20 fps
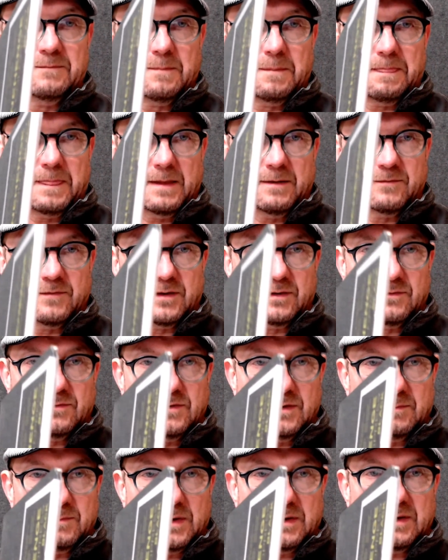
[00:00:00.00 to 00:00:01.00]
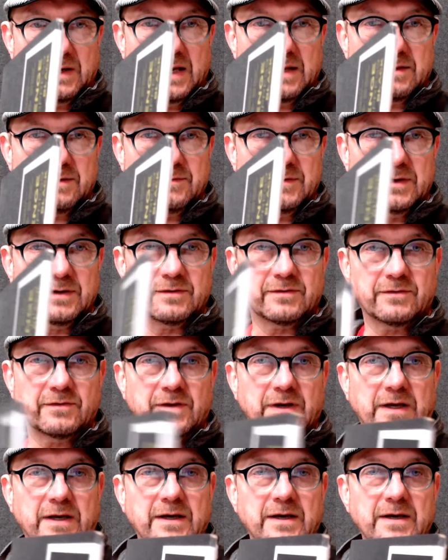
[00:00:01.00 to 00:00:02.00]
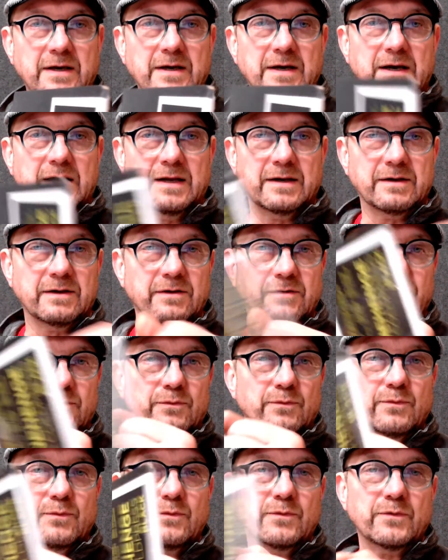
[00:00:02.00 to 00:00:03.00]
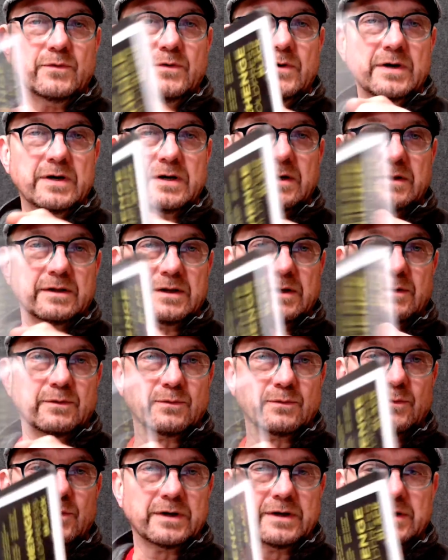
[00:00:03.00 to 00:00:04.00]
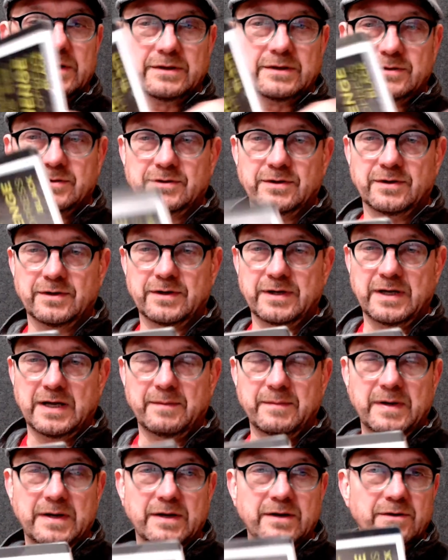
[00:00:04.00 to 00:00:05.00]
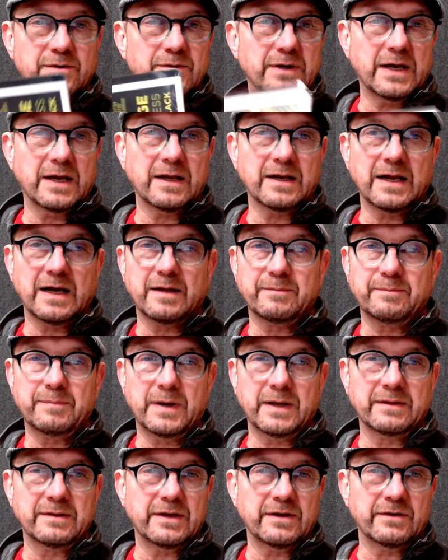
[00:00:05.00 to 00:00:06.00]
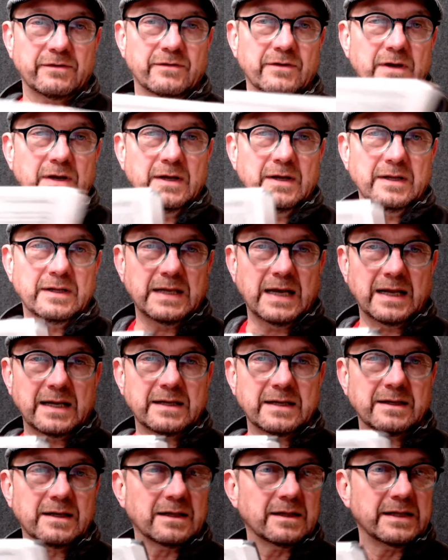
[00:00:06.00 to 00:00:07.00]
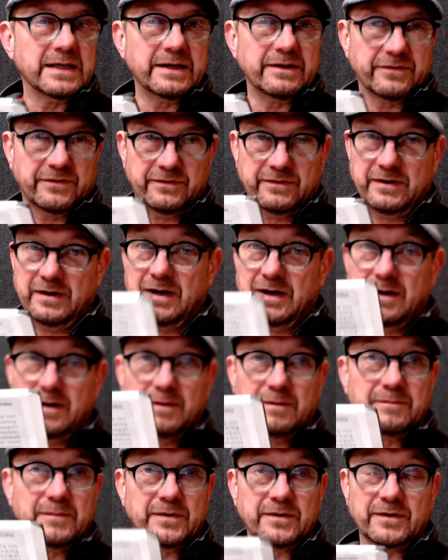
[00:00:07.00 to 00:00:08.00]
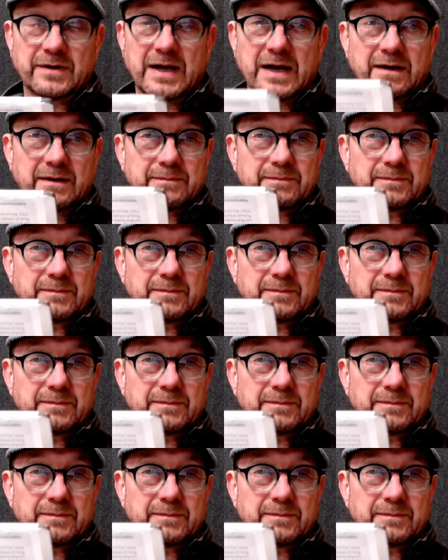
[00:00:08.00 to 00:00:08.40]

I don't know if you can see it, about an eighth of an inch thick, and it is really sturdy. I mean, you cannot bend these, not in the least. They're not.